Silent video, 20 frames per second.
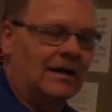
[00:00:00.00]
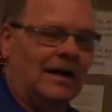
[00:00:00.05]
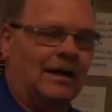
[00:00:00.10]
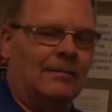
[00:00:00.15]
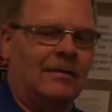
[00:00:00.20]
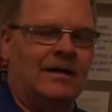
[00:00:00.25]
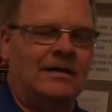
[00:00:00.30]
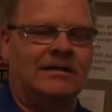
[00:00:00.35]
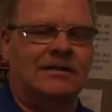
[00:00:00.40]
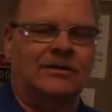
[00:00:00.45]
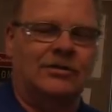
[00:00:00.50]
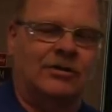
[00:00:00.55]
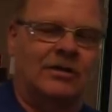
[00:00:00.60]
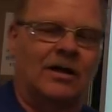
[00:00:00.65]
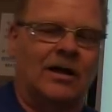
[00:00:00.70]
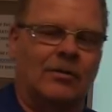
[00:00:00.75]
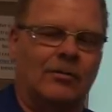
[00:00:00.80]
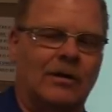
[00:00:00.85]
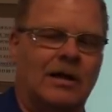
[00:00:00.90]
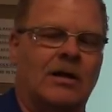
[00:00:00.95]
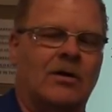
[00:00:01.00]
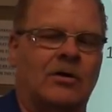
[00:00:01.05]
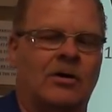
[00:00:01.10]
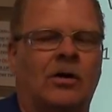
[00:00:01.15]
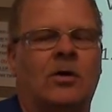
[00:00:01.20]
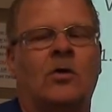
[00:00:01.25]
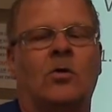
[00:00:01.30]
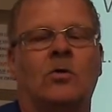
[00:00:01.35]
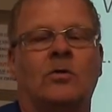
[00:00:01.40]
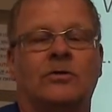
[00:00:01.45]
That means that you got round
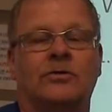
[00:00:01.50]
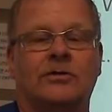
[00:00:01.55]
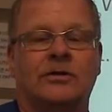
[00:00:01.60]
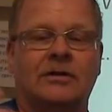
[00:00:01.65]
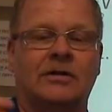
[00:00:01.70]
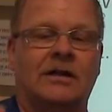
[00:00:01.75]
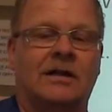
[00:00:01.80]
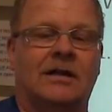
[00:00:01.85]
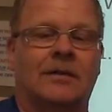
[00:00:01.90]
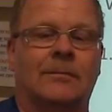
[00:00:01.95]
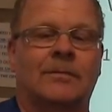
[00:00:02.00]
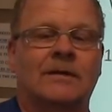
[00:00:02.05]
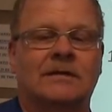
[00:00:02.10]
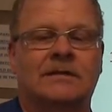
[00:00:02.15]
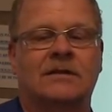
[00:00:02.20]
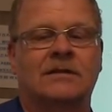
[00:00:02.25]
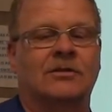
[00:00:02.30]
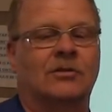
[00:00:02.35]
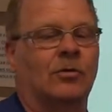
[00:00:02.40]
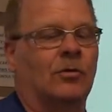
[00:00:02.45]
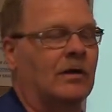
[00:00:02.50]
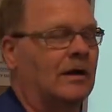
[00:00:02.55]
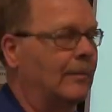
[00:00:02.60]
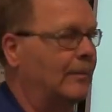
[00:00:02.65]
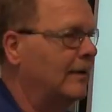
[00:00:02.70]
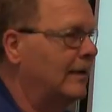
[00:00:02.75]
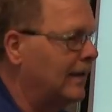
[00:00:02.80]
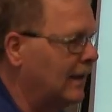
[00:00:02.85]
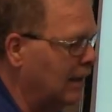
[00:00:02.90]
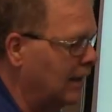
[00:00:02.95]
holes and you got the pistons going
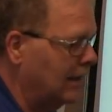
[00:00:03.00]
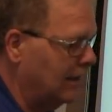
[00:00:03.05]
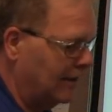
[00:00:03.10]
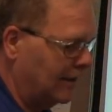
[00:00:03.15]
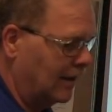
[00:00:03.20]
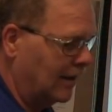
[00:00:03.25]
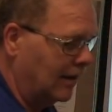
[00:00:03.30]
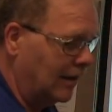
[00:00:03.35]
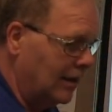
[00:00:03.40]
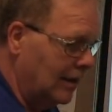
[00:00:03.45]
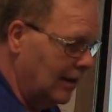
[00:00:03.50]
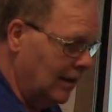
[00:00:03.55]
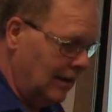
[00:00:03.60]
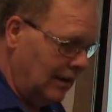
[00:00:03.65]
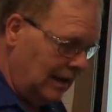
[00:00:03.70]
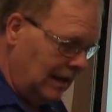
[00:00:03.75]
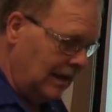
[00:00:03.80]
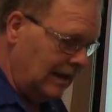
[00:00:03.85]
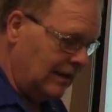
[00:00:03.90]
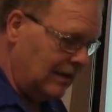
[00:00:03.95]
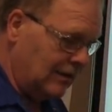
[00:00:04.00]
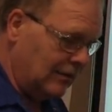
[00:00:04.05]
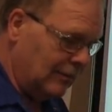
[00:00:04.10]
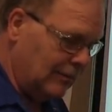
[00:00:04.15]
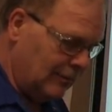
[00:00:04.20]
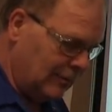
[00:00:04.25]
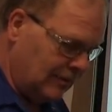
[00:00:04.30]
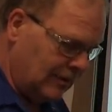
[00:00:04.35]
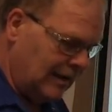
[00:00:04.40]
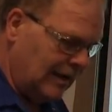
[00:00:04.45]
up and down in there. And they're,
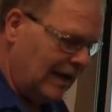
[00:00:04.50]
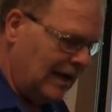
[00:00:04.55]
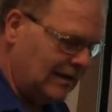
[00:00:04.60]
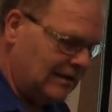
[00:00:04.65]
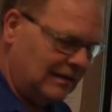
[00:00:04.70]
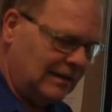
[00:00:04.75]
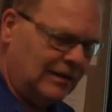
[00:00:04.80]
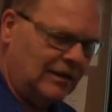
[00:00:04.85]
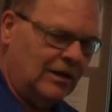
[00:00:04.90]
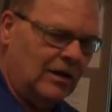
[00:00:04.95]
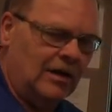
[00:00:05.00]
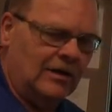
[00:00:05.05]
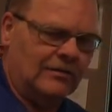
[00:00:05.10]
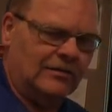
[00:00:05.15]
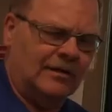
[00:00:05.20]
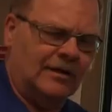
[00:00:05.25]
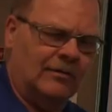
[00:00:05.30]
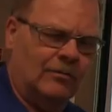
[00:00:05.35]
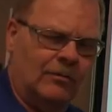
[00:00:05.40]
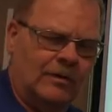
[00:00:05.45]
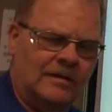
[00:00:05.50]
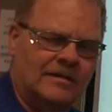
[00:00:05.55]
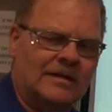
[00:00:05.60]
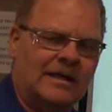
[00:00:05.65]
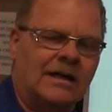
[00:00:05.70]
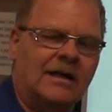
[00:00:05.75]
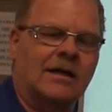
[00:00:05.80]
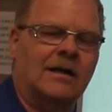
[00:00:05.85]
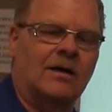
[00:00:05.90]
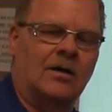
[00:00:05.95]
the nice thing, you know, as
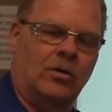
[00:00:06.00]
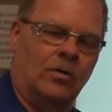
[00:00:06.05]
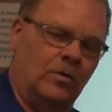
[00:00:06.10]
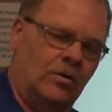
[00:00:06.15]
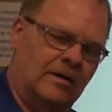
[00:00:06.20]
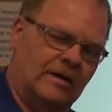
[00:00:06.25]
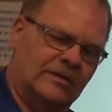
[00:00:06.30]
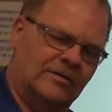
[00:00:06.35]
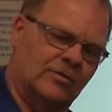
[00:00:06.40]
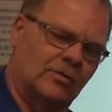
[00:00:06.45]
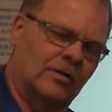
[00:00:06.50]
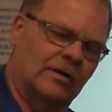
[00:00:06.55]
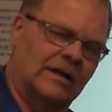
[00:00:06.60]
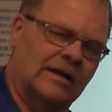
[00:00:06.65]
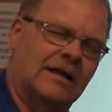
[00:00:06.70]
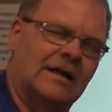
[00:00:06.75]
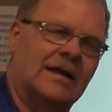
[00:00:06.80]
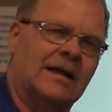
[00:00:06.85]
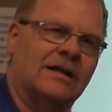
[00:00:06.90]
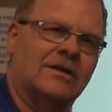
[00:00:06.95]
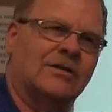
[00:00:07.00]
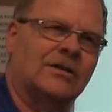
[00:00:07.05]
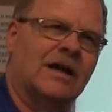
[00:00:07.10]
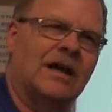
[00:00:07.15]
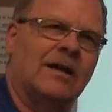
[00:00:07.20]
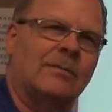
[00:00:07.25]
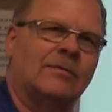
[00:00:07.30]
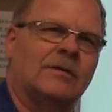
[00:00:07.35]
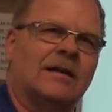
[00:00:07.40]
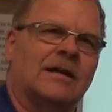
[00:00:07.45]
they get old, they sort of get
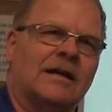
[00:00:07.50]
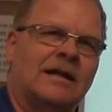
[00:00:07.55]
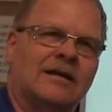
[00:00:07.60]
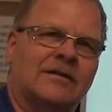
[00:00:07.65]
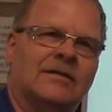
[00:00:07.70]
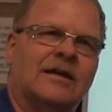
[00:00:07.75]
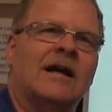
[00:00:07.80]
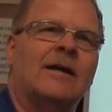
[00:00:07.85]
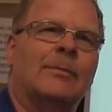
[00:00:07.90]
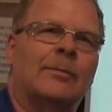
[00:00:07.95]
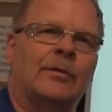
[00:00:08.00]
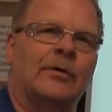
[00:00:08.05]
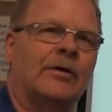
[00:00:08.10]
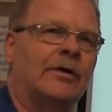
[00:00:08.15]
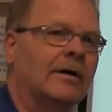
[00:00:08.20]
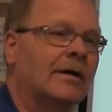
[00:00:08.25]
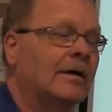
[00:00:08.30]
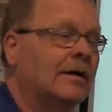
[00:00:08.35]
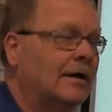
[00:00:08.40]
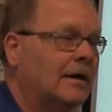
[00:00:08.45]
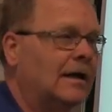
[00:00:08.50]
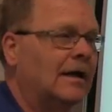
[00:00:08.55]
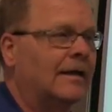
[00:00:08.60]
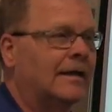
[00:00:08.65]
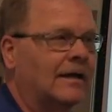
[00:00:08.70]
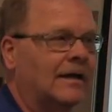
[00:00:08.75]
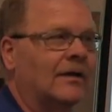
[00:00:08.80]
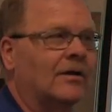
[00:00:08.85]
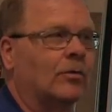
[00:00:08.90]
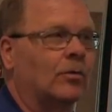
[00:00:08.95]
egg-shaped and they get tapered and
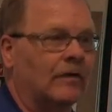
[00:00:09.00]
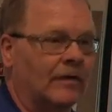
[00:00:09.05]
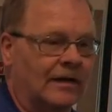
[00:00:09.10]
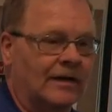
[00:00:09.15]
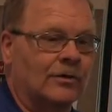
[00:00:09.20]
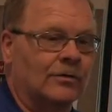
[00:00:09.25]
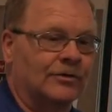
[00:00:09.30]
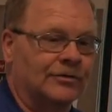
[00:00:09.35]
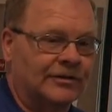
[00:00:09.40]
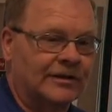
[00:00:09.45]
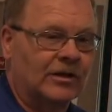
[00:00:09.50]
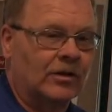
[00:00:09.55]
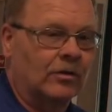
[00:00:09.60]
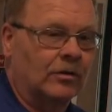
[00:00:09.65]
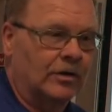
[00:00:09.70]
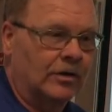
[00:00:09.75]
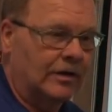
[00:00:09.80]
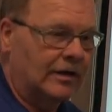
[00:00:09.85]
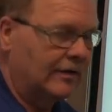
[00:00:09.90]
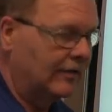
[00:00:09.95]
they get to where they don't seal good